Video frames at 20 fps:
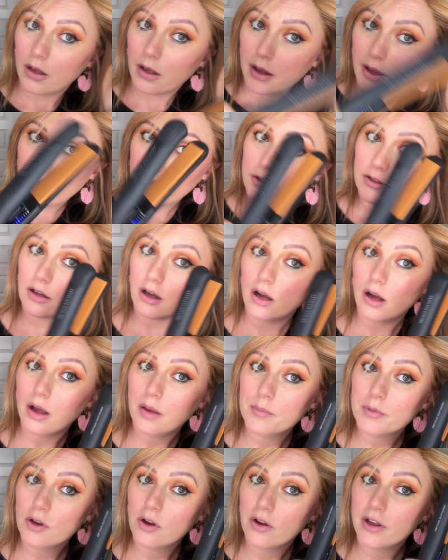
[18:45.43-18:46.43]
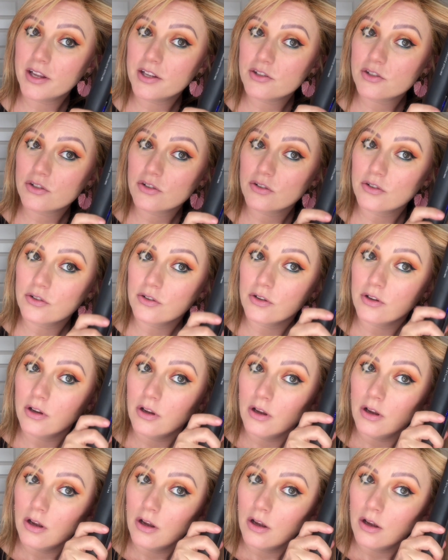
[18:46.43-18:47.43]
and I'm going to
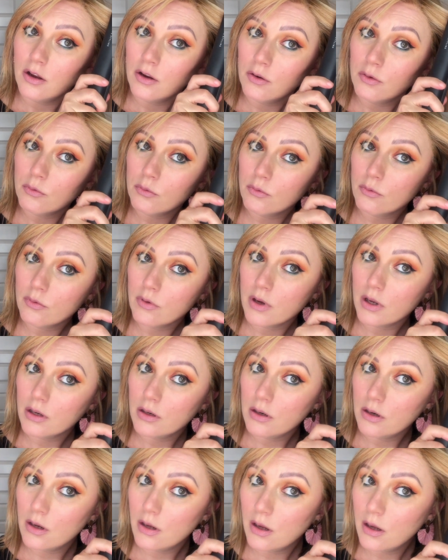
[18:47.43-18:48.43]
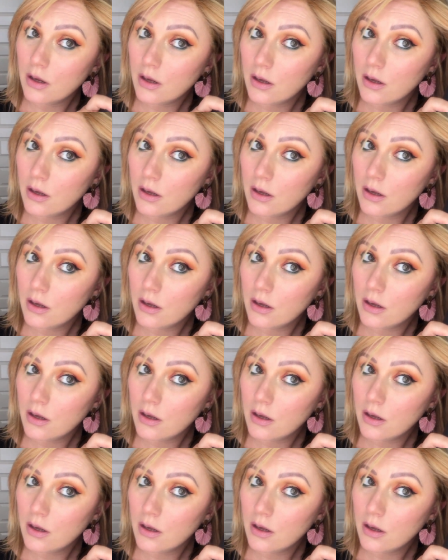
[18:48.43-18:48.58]
run